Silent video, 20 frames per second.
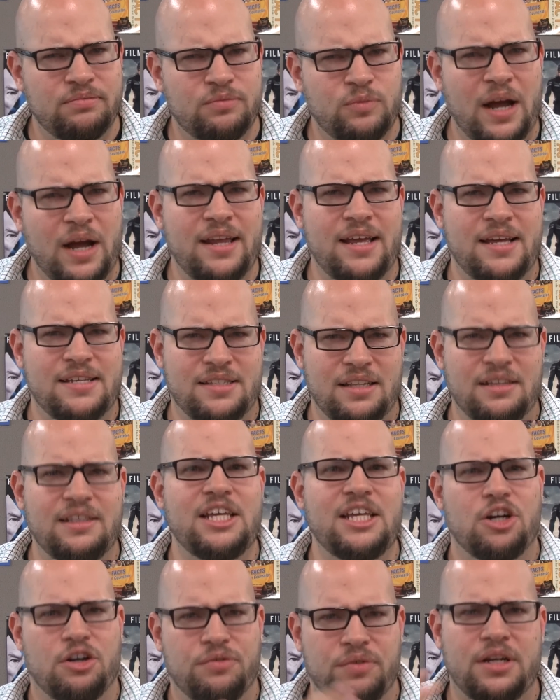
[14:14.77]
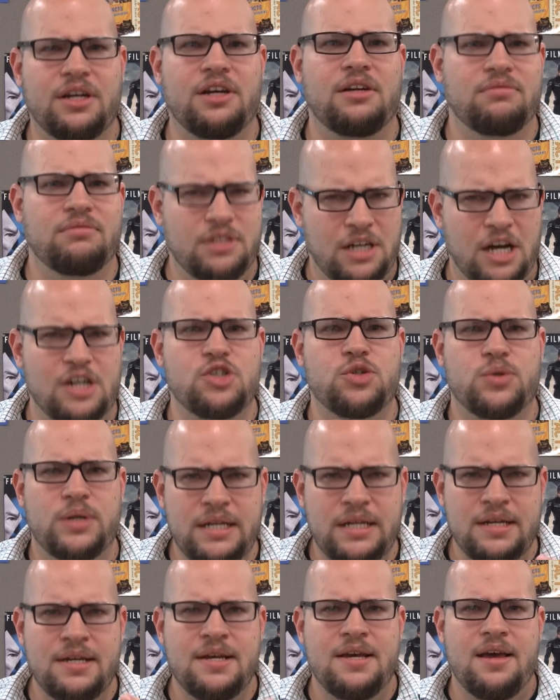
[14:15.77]
right, as the leader of a
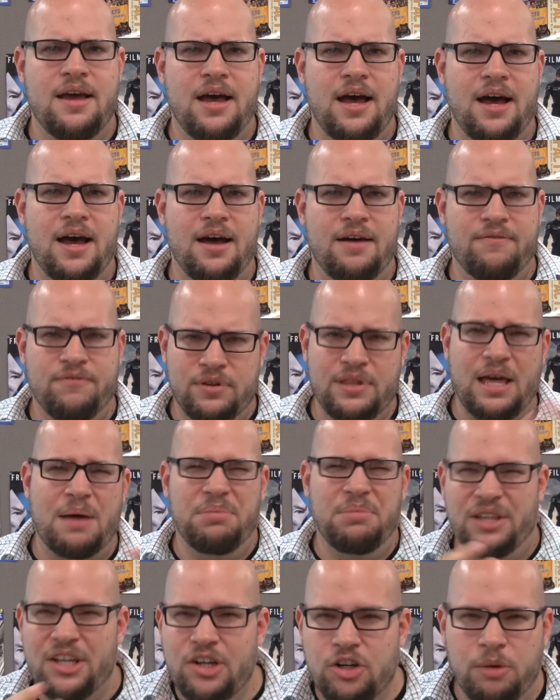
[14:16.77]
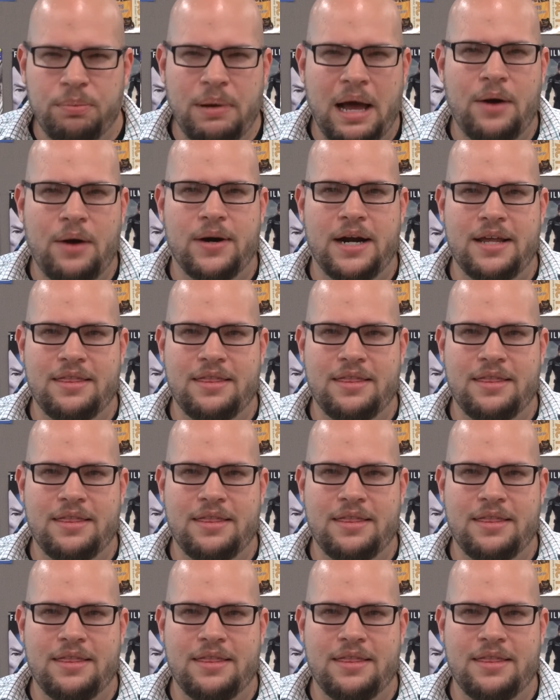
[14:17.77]
country uh, for that political power.